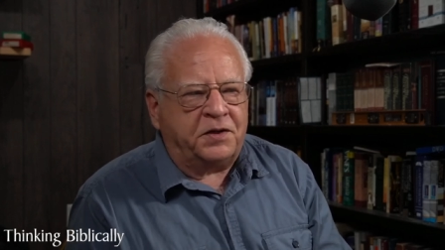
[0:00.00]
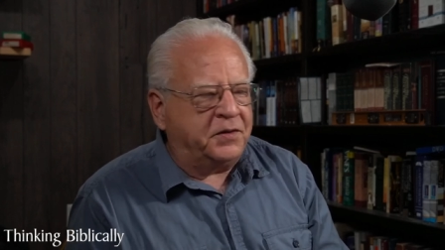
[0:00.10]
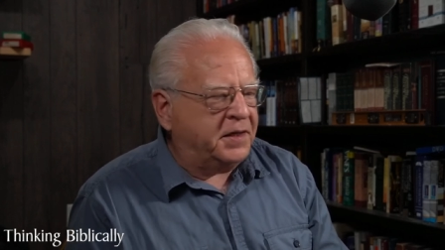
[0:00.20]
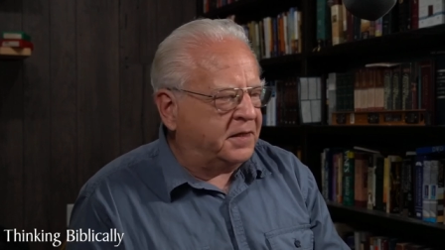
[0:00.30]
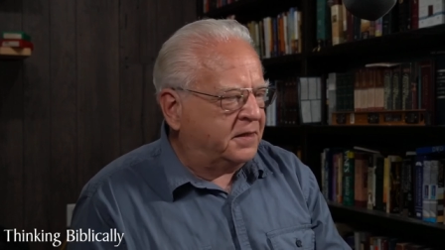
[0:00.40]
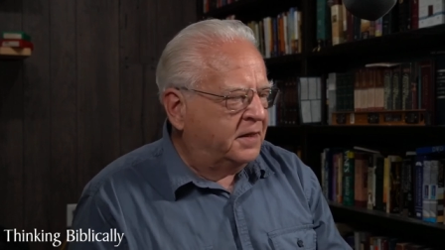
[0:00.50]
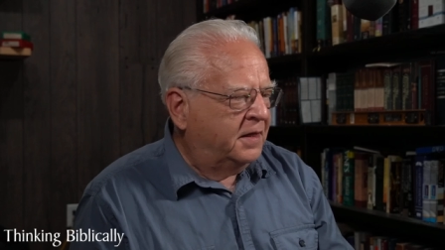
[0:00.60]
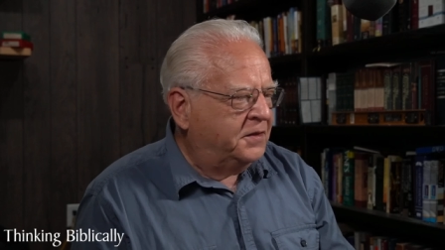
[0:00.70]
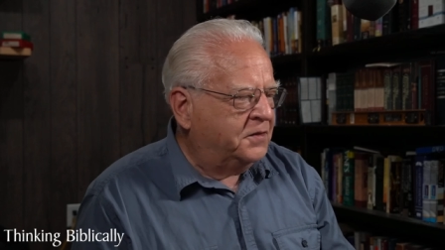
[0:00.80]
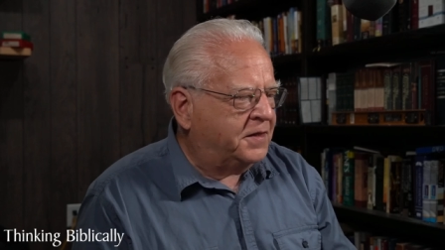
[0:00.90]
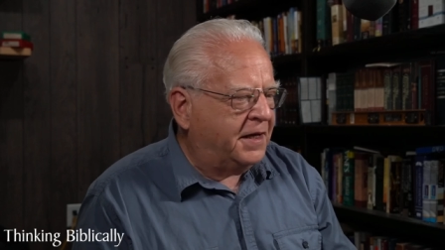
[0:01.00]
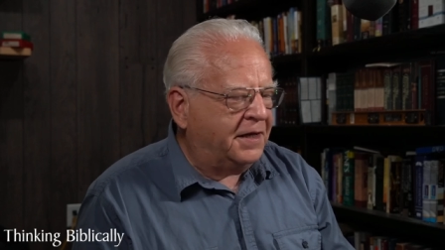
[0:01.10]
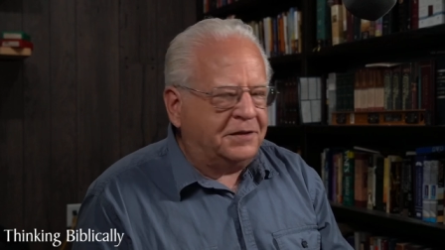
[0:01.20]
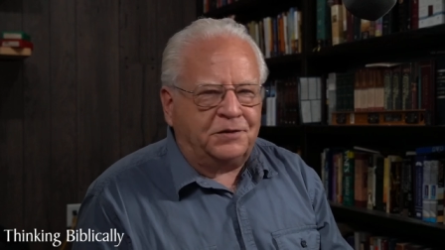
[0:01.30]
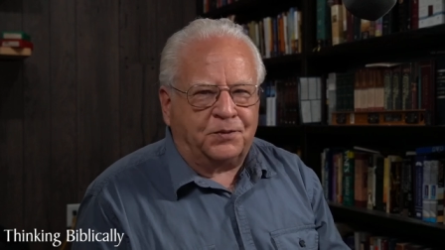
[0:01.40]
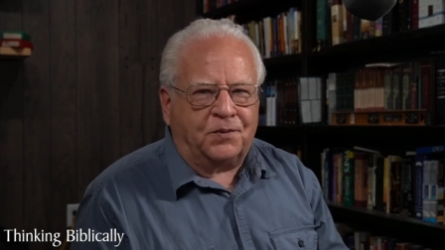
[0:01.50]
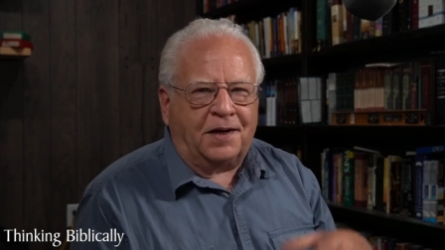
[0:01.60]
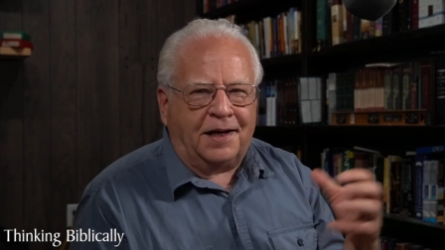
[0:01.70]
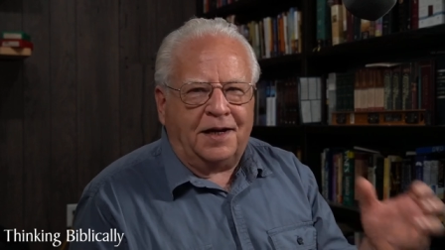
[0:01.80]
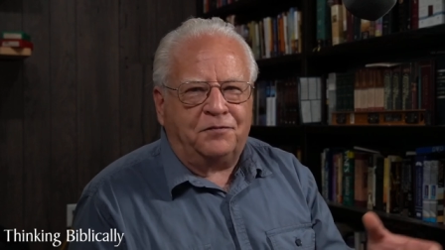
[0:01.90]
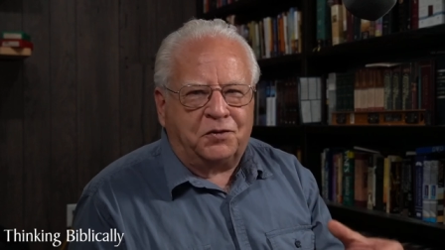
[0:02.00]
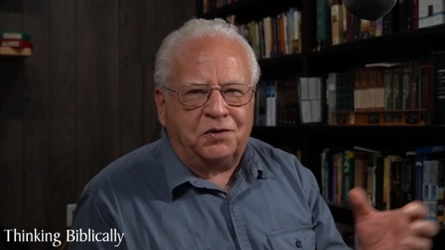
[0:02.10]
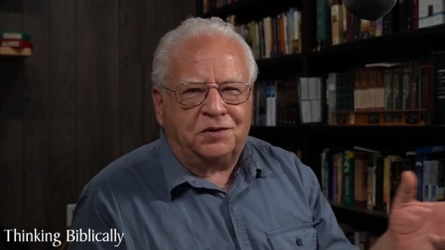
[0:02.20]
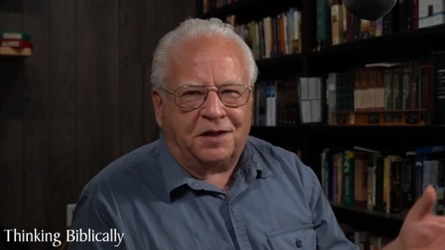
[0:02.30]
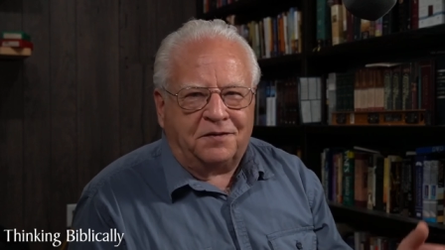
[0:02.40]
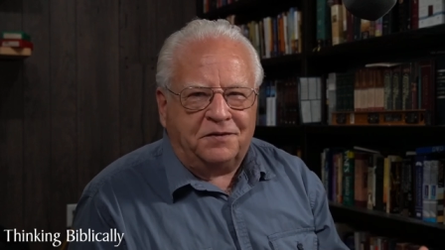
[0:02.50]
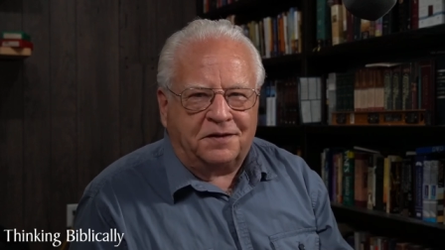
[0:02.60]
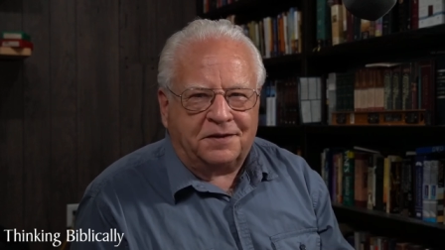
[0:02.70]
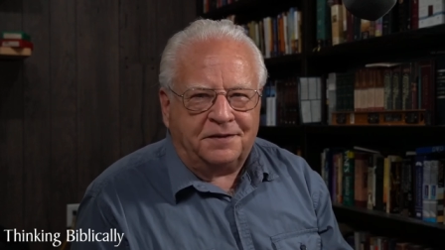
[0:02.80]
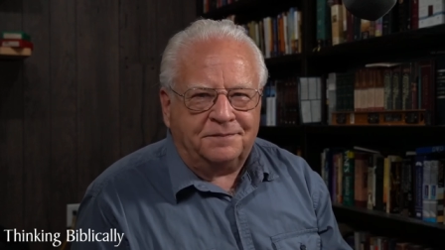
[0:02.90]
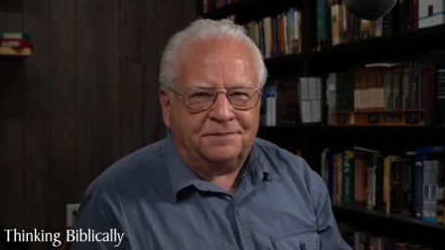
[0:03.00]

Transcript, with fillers: You can not you can't derive truth out of nothing.